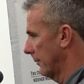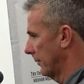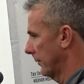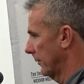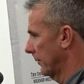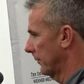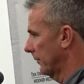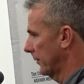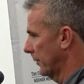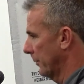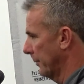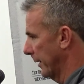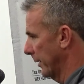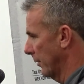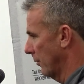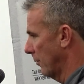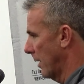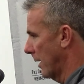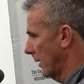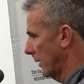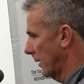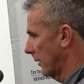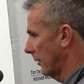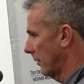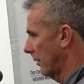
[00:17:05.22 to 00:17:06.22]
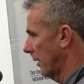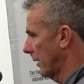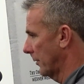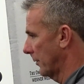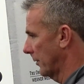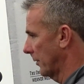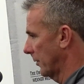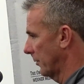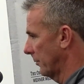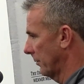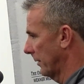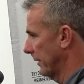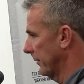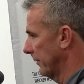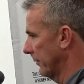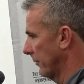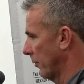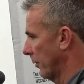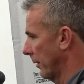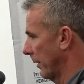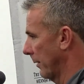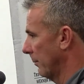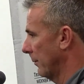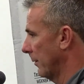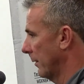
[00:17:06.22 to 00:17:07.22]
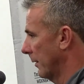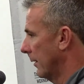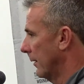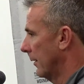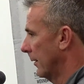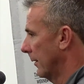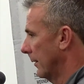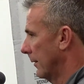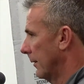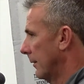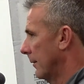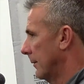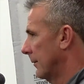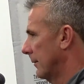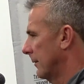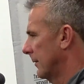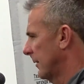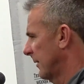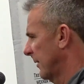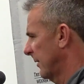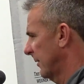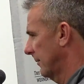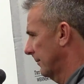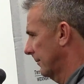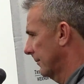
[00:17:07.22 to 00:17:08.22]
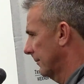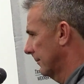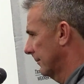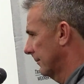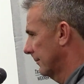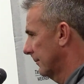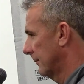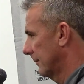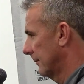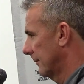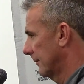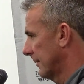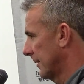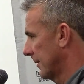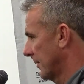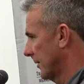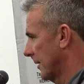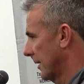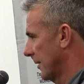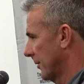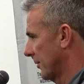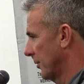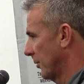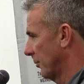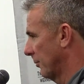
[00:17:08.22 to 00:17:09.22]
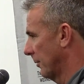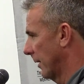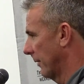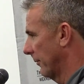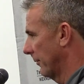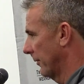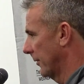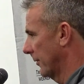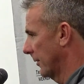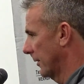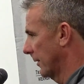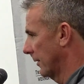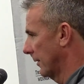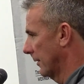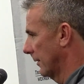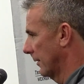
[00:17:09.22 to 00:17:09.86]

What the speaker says: for me to walk across the street for him. That's not too rough, is it?